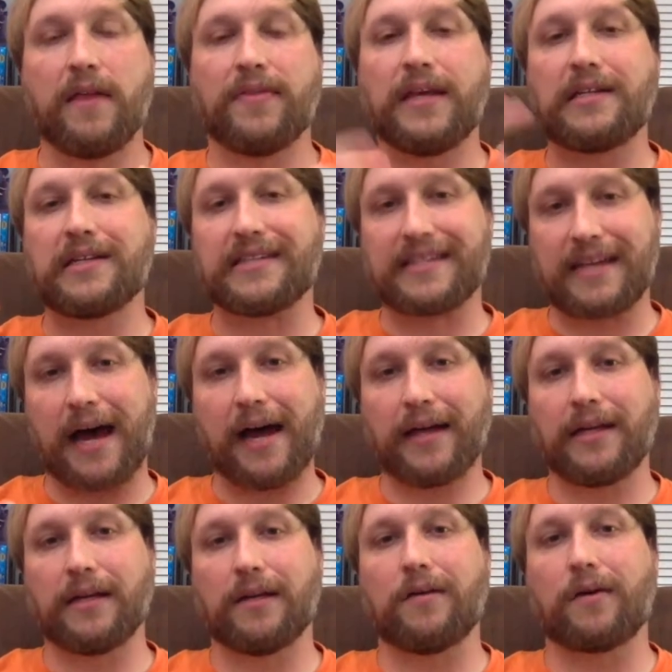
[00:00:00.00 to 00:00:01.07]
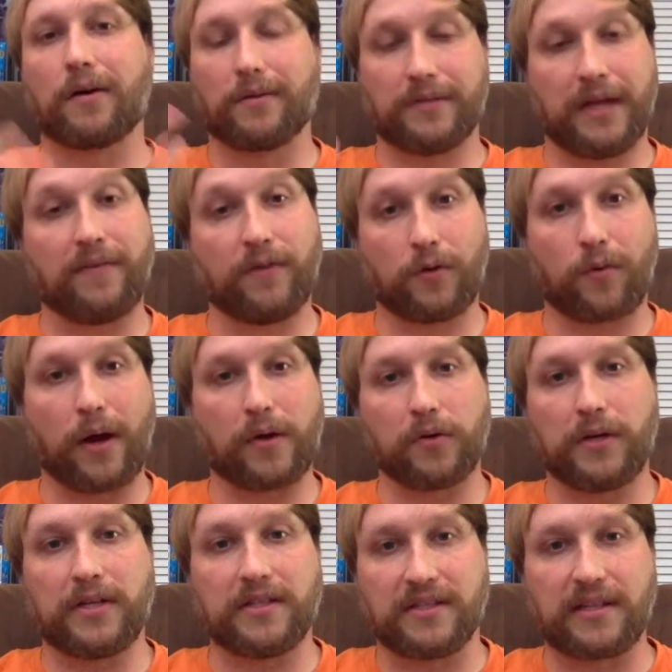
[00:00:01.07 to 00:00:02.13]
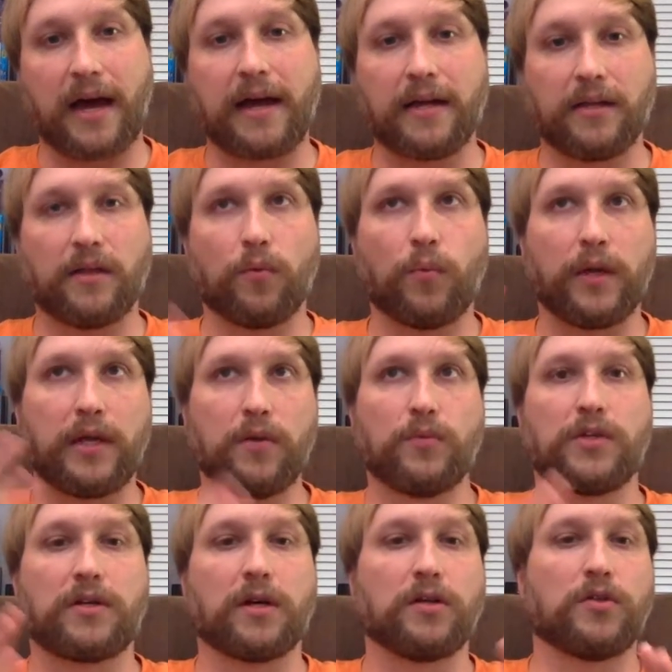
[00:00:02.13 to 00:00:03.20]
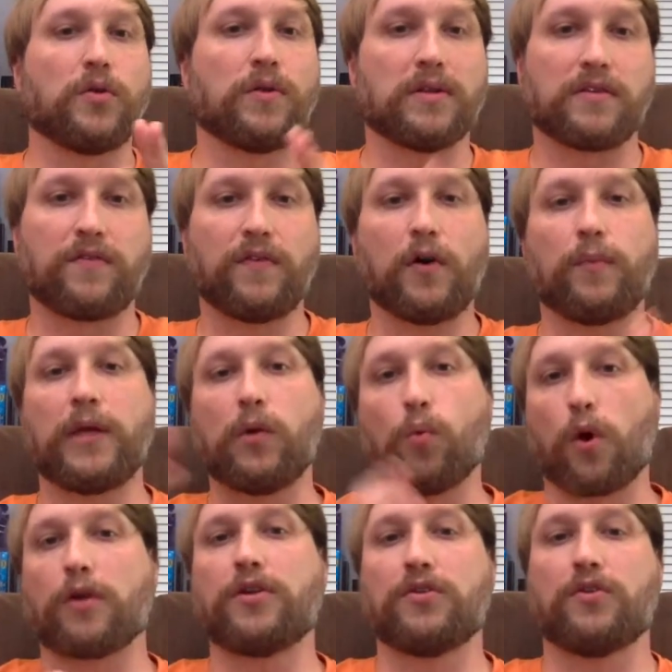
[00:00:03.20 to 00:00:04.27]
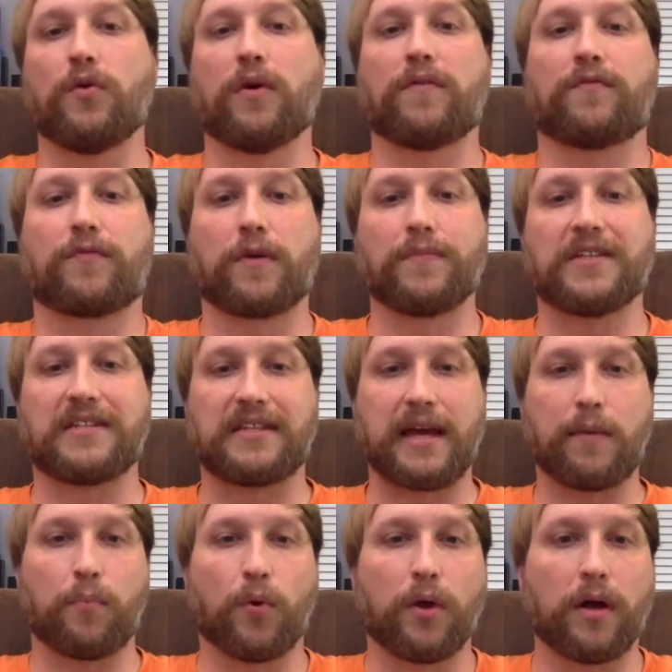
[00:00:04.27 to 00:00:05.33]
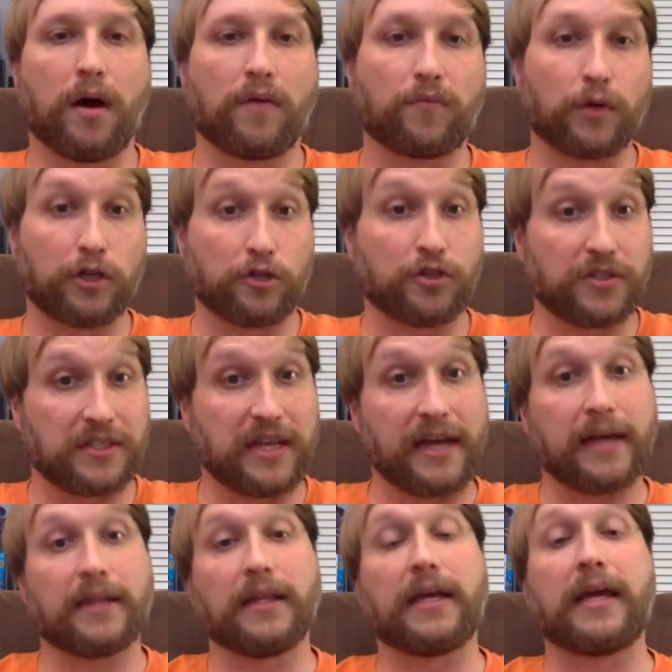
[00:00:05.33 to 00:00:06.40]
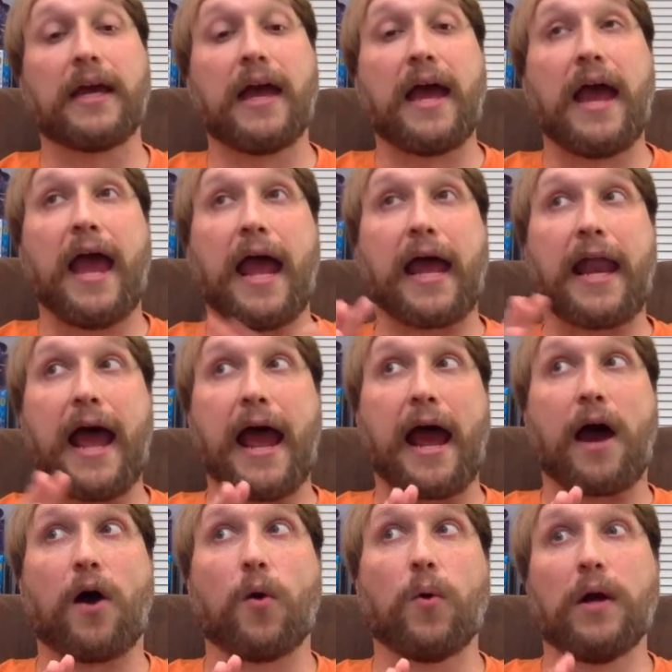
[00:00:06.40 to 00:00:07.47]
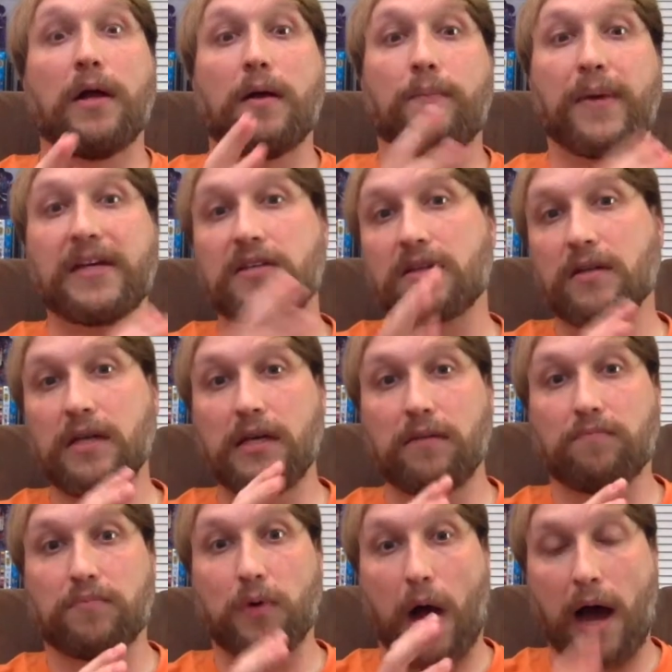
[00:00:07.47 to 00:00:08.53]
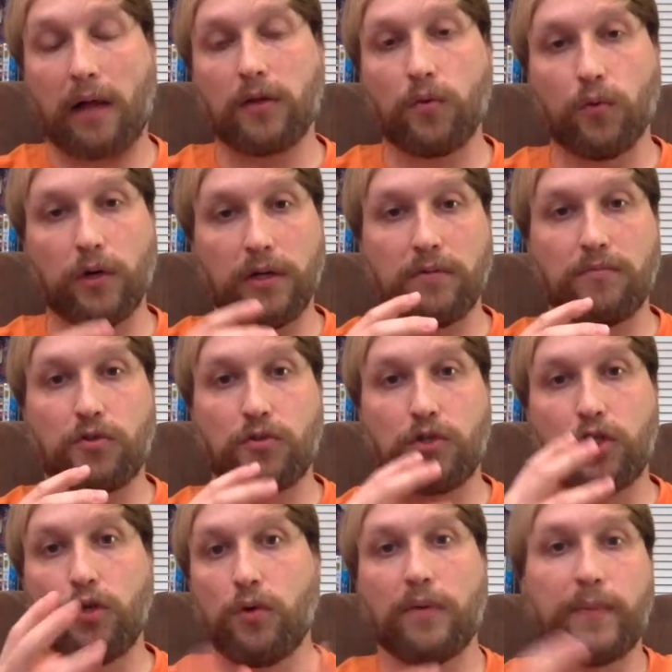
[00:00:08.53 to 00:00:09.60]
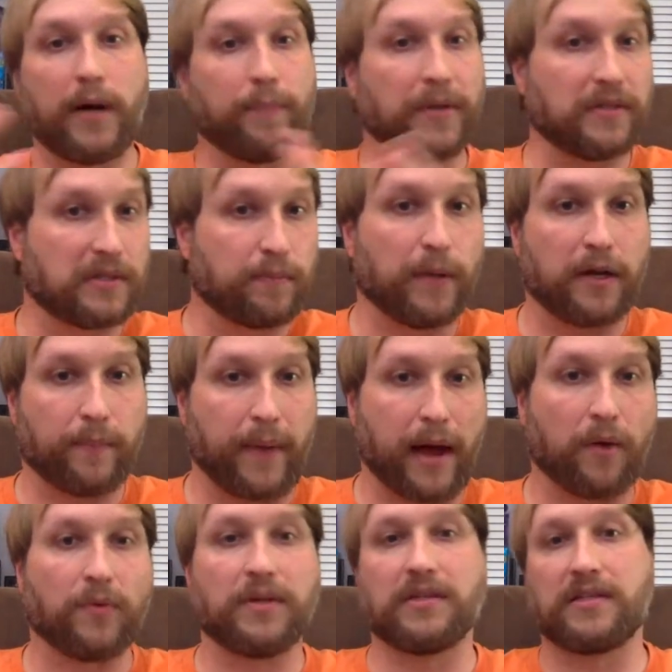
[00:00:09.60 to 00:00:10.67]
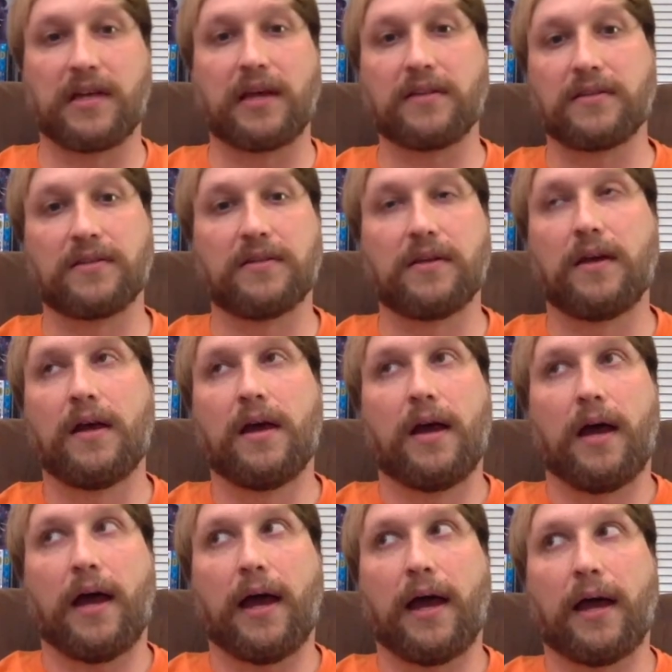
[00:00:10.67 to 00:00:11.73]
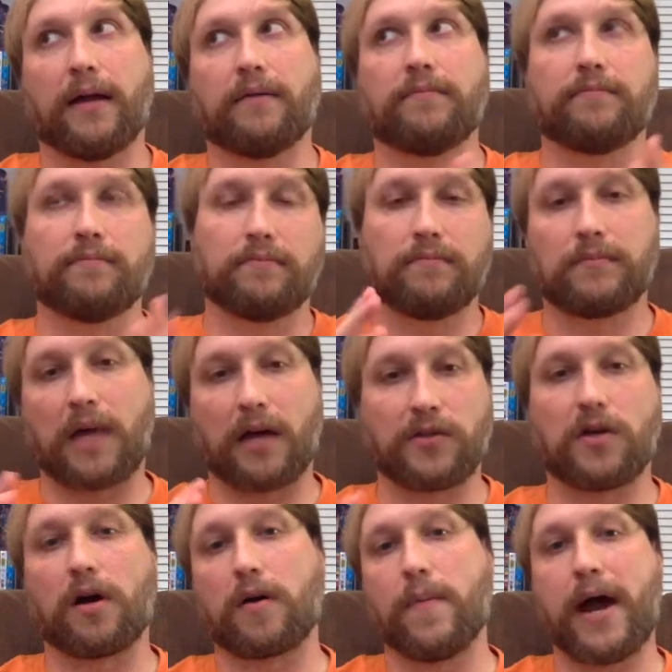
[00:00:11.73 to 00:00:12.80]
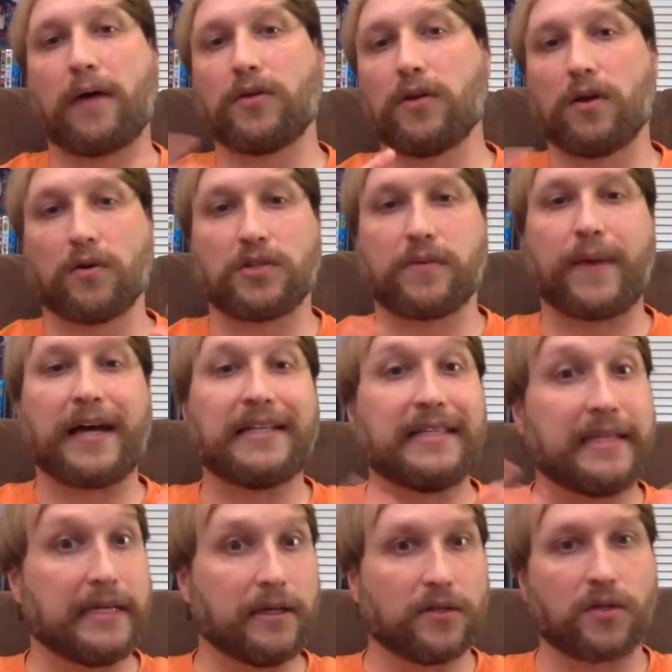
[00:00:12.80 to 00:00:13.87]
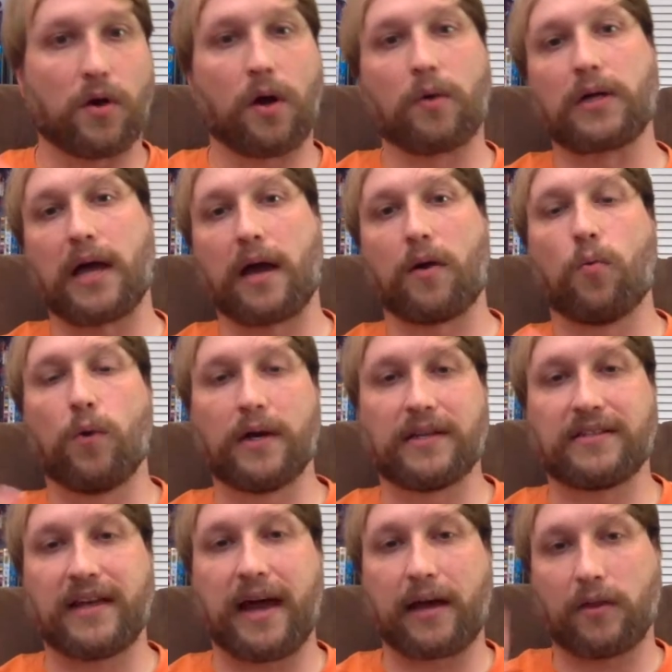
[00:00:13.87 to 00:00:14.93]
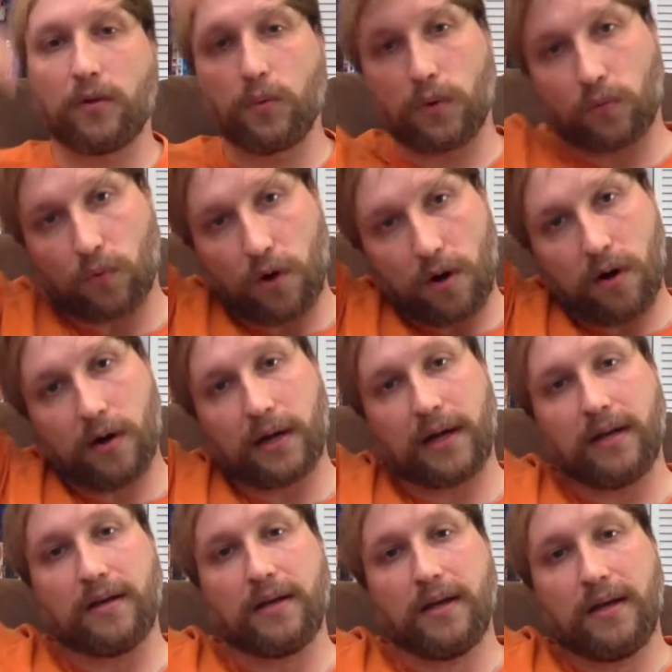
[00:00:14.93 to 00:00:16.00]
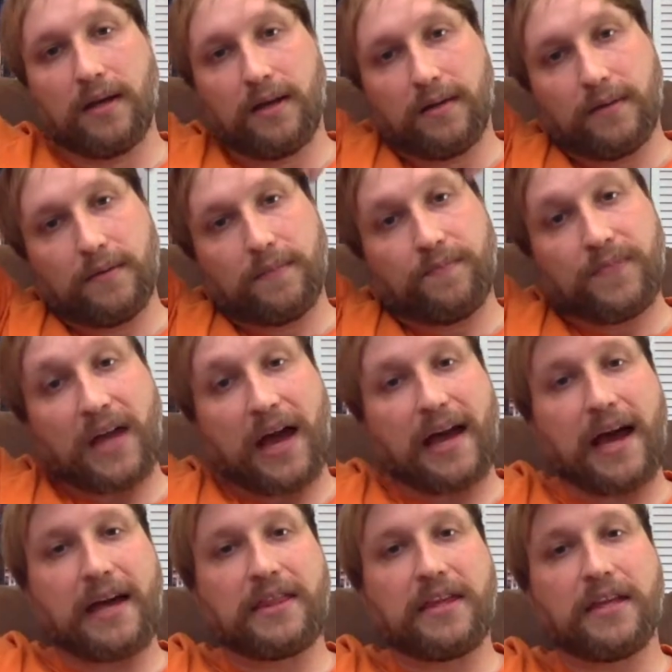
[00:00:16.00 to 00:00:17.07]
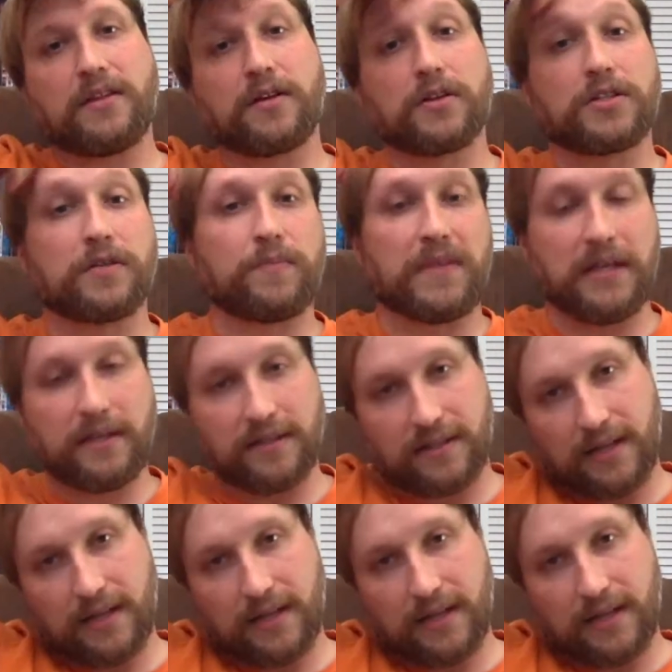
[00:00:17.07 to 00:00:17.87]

they decided, or David Gregory decided, that when he was going to do this film, he wanted to do it from the standpoint of Richard Stanley and how basically Hollywood chewed him up and spit him out in a sense. And I'll talk about, you know, some ideas on kind of what exactly went wrong and. I, think there are some things